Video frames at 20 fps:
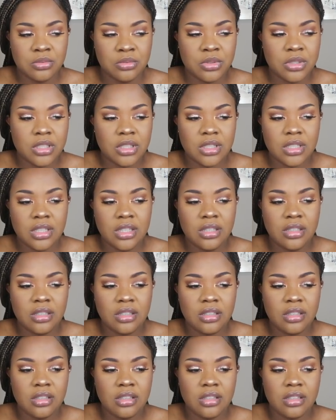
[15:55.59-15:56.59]

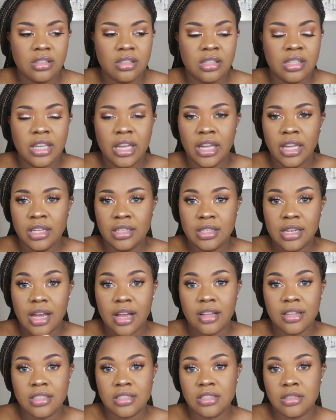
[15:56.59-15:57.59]
really gain
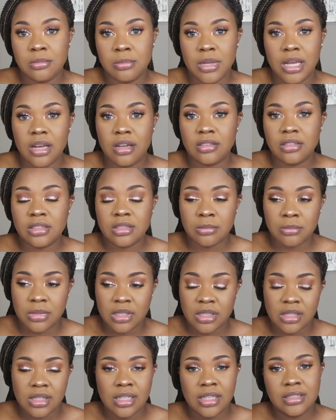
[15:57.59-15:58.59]
knowledge about some
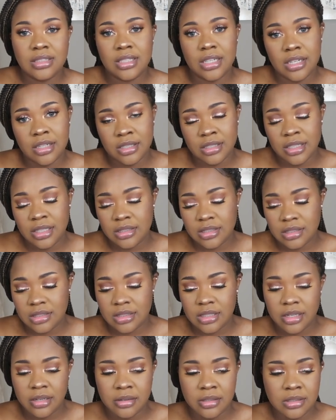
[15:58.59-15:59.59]
of the things that are
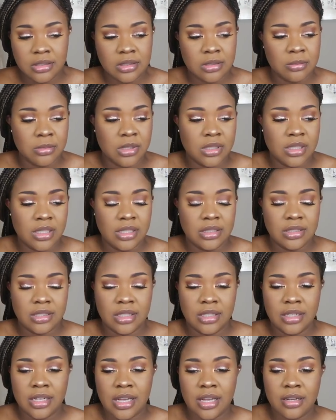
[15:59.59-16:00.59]
necessary, some of the things
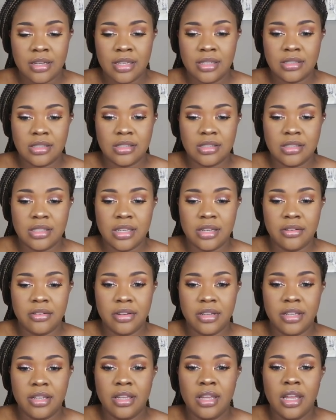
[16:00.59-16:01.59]
that are not
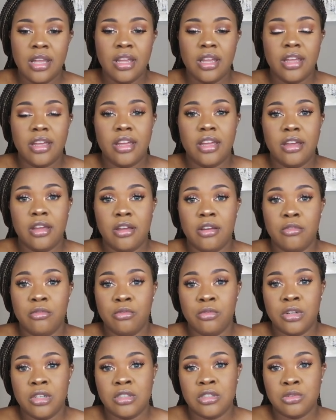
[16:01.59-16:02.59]
necessary,
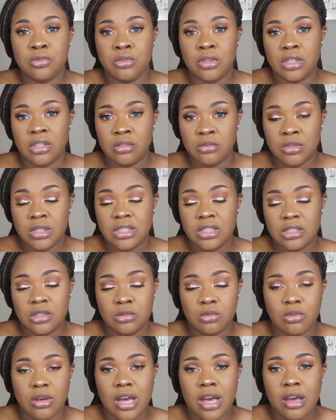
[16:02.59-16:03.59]
and which one of the
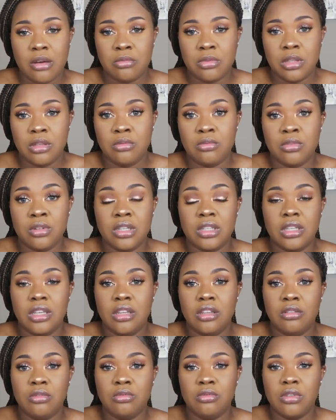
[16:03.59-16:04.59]
reasons why we
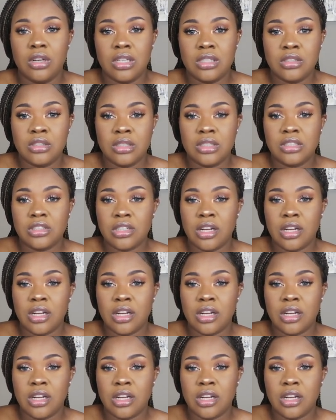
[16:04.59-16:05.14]
really want to